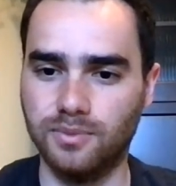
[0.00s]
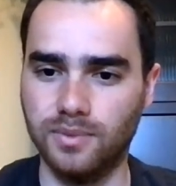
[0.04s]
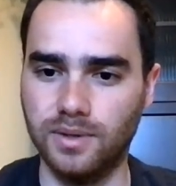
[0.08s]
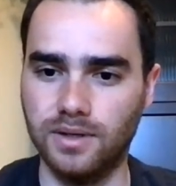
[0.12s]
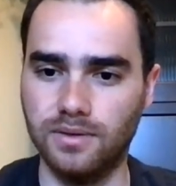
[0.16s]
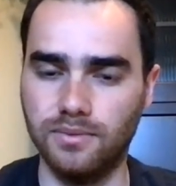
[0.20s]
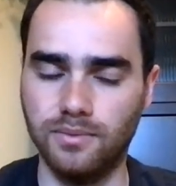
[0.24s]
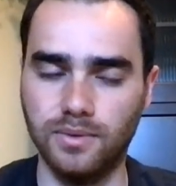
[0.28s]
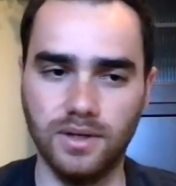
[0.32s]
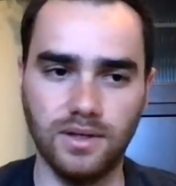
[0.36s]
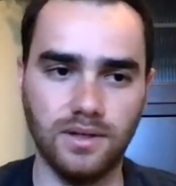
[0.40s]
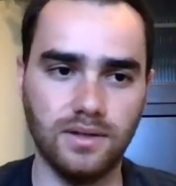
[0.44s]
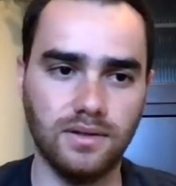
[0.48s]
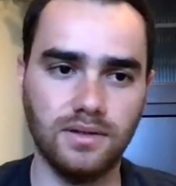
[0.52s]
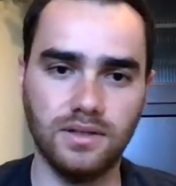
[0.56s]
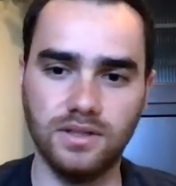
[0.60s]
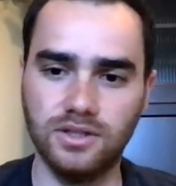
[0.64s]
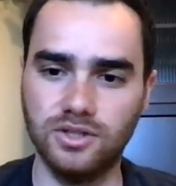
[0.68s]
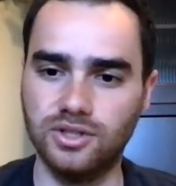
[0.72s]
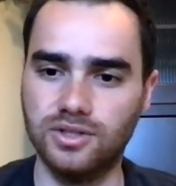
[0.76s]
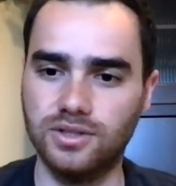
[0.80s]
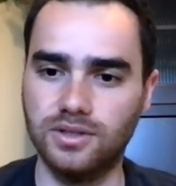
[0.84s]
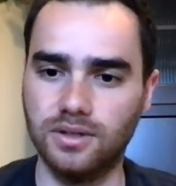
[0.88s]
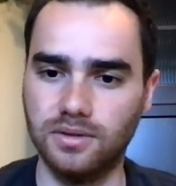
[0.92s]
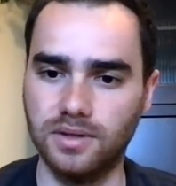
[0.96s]
We can
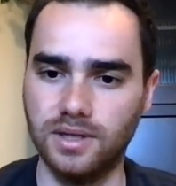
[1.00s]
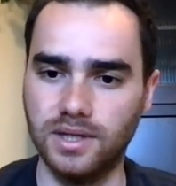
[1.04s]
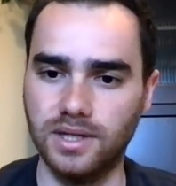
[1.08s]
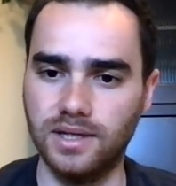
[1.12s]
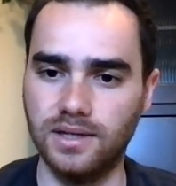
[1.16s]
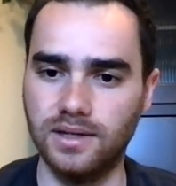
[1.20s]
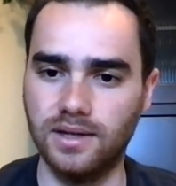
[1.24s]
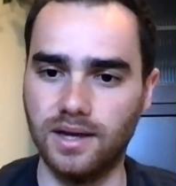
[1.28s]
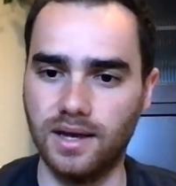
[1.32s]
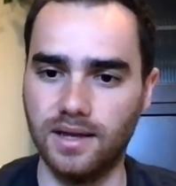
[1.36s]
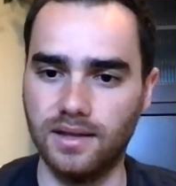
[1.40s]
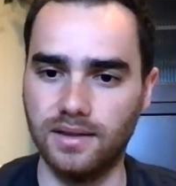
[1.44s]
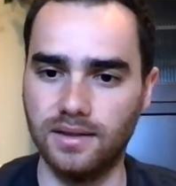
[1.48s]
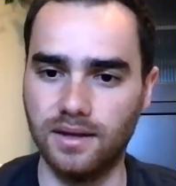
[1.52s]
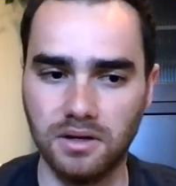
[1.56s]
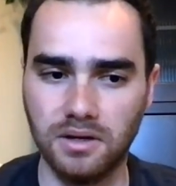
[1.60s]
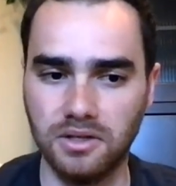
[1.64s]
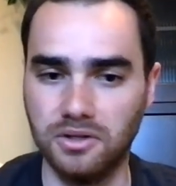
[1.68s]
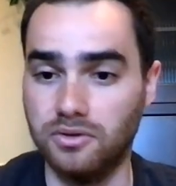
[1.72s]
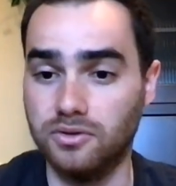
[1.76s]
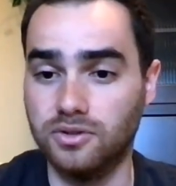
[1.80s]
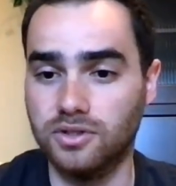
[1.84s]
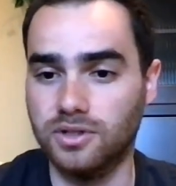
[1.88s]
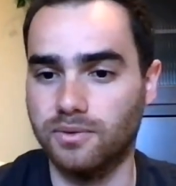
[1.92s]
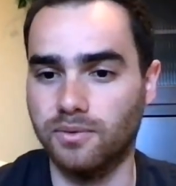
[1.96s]
just delete it, and a
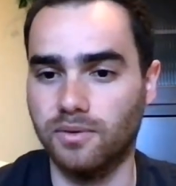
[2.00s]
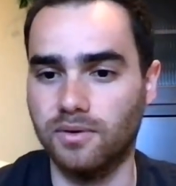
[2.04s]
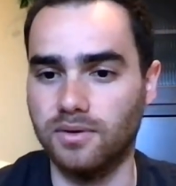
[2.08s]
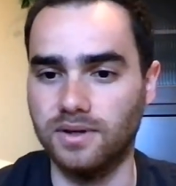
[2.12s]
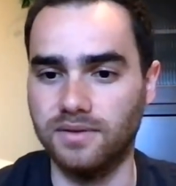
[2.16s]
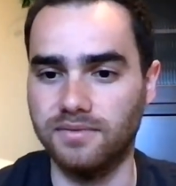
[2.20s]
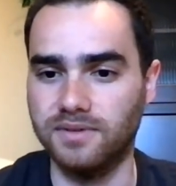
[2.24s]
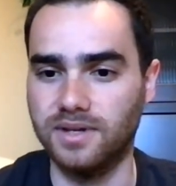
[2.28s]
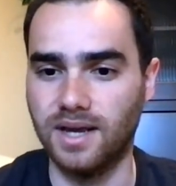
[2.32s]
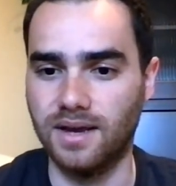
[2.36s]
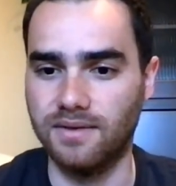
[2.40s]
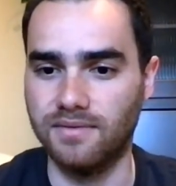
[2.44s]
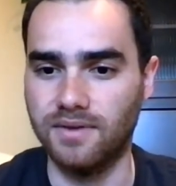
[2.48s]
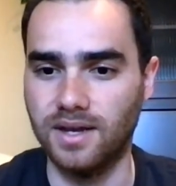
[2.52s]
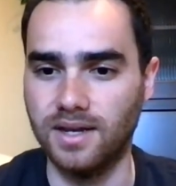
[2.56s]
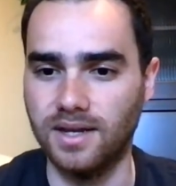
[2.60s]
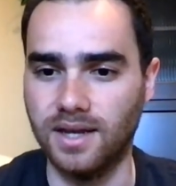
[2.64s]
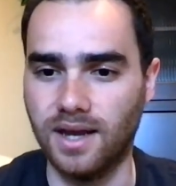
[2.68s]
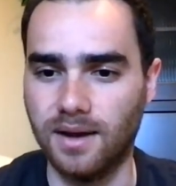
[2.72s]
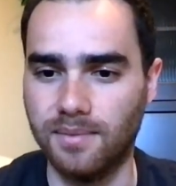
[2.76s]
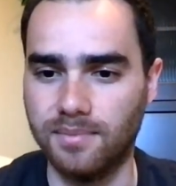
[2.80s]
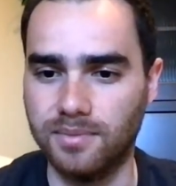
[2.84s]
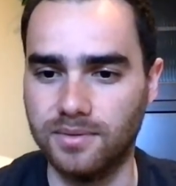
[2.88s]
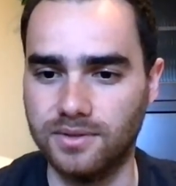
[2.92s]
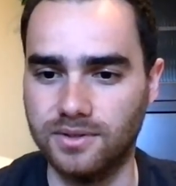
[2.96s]
user won't even have any
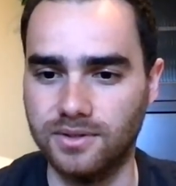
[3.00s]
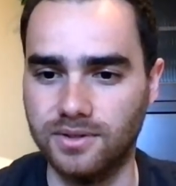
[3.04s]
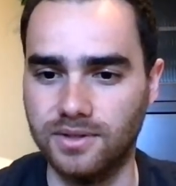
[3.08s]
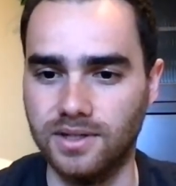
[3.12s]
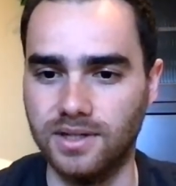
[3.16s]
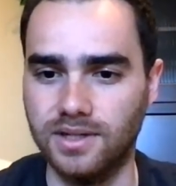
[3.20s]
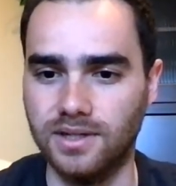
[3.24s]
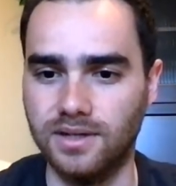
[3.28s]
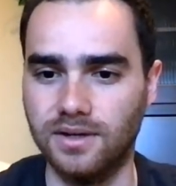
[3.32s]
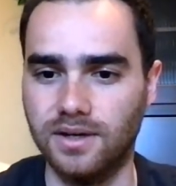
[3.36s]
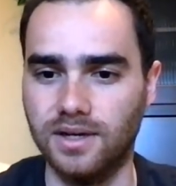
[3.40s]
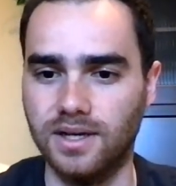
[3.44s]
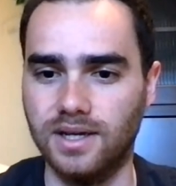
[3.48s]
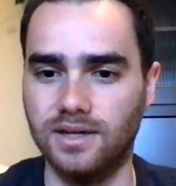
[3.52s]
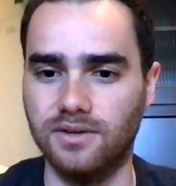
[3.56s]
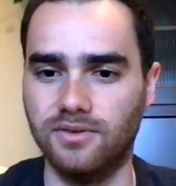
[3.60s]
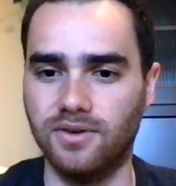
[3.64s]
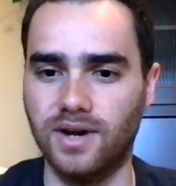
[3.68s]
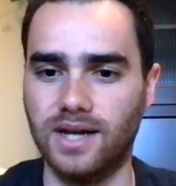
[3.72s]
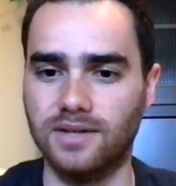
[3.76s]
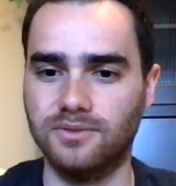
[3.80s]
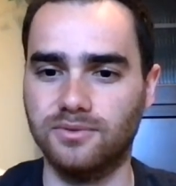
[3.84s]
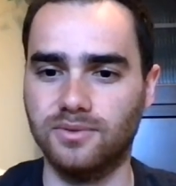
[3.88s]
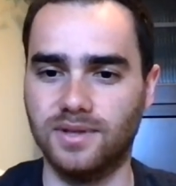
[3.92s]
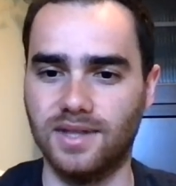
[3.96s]
opportunity to
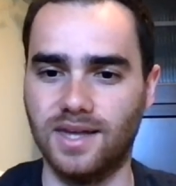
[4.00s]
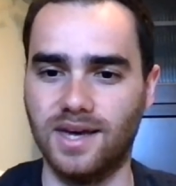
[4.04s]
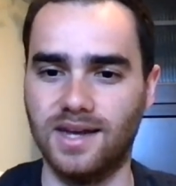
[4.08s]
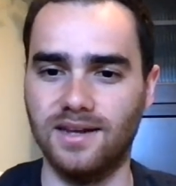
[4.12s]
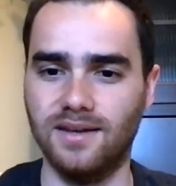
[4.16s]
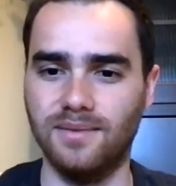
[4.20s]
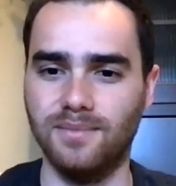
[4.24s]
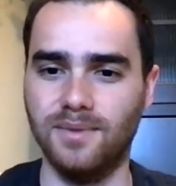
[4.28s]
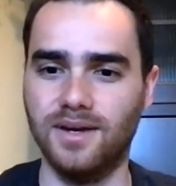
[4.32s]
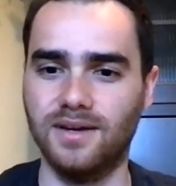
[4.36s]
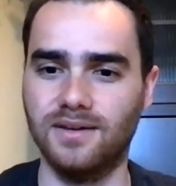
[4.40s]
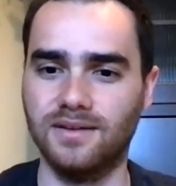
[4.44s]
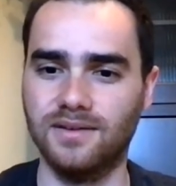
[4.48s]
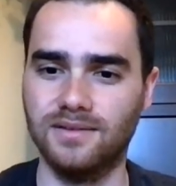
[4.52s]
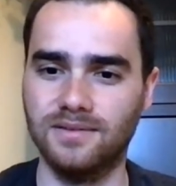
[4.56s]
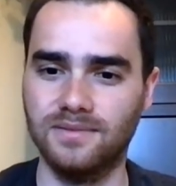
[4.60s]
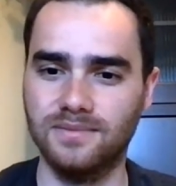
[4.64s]
interact with that email.